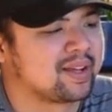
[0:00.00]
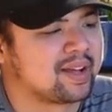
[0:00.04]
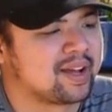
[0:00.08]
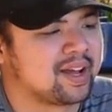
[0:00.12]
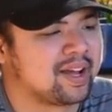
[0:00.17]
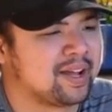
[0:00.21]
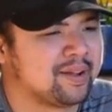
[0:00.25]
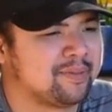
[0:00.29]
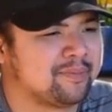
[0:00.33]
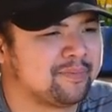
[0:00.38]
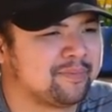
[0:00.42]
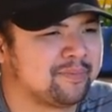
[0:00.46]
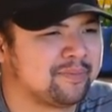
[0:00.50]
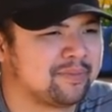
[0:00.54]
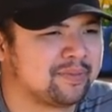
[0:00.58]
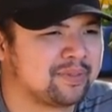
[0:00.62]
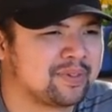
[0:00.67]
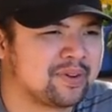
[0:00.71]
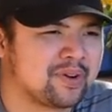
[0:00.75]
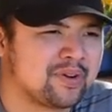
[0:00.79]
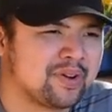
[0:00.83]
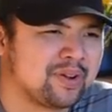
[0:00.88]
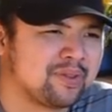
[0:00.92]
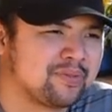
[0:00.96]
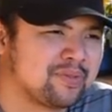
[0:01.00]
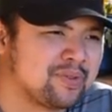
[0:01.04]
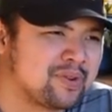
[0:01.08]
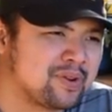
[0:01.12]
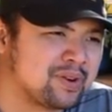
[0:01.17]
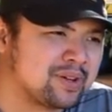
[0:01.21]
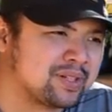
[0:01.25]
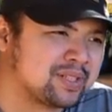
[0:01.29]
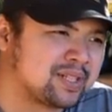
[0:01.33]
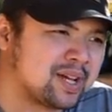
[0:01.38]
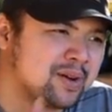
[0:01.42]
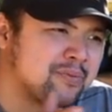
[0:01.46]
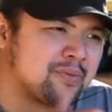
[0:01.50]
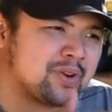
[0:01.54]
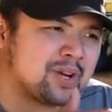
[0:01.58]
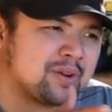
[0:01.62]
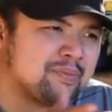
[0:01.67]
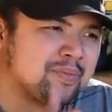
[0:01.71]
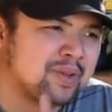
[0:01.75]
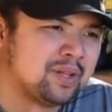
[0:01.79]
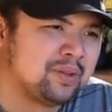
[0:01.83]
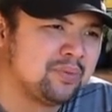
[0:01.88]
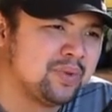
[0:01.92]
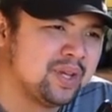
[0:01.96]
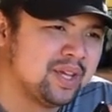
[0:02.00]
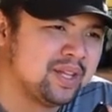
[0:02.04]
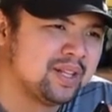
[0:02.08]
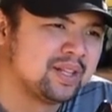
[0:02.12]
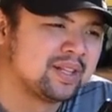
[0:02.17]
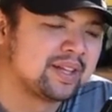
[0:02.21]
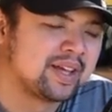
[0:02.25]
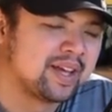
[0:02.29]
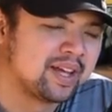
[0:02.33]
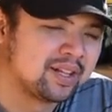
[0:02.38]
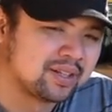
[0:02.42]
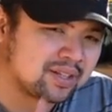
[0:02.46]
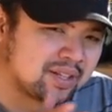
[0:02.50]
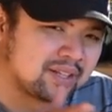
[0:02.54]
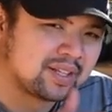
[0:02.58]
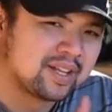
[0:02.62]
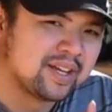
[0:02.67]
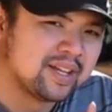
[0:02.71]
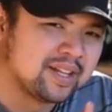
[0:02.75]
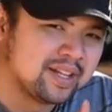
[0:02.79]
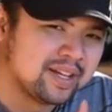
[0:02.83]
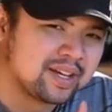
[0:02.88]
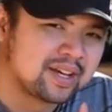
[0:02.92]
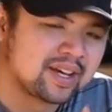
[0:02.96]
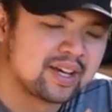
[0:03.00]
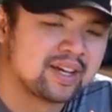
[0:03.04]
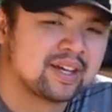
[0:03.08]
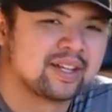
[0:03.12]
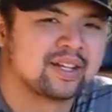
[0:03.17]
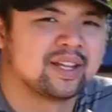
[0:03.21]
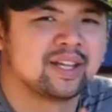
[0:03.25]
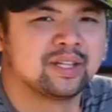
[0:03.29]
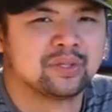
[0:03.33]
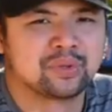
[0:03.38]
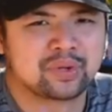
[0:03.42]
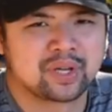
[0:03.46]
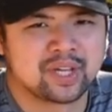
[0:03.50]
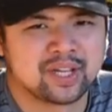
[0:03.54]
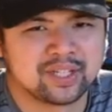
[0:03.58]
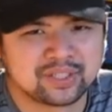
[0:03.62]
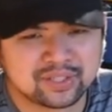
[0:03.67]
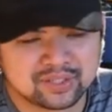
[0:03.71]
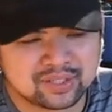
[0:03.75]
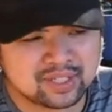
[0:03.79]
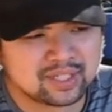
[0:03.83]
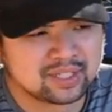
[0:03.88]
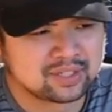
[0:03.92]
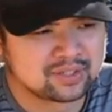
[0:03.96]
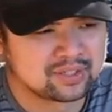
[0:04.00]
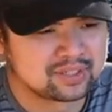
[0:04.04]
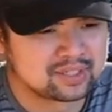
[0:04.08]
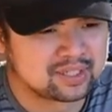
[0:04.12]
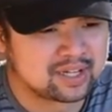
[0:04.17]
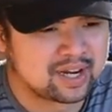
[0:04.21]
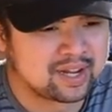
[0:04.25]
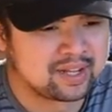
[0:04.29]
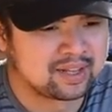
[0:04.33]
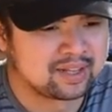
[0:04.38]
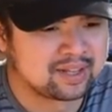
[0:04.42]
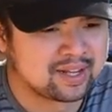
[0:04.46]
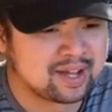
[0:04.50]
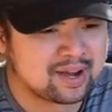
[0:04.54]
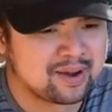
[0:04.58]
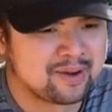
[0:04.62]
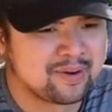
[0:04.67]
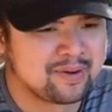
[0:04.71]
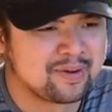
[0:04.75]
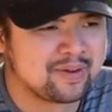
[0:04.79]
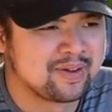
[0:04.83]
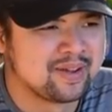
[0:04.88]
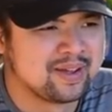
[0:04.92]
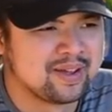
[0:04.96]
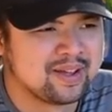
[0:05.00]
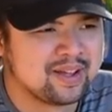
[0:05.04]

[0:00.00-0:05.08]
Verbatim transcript: I'm going for somewhere between entertaining and educational, because right now,